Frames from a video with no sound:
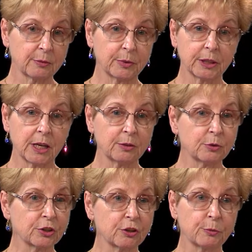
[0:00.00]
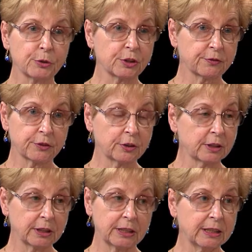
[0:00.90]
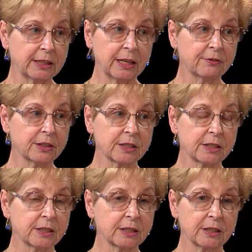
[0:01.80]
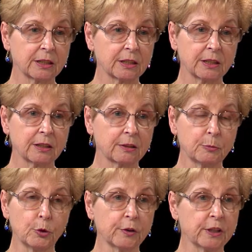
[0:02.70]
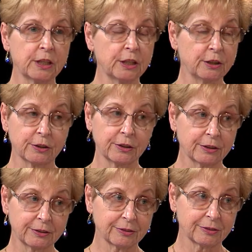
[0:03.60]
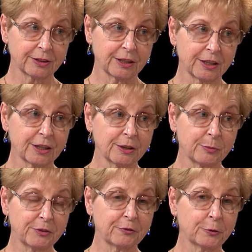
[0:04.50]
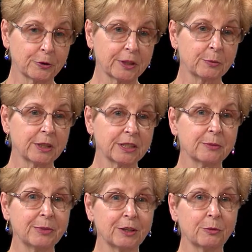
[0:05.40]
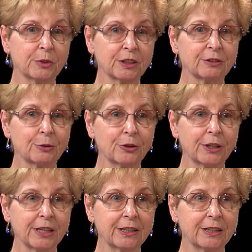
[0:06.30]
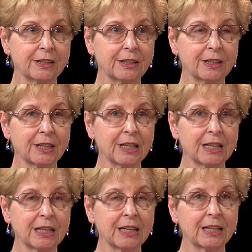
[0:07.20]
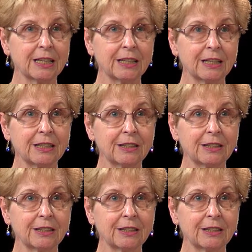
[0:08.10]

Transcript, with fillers: But God was so merciful, He gave us more than a year. Mm -hmm before he went to be home with the Lord. And, mm -hmm.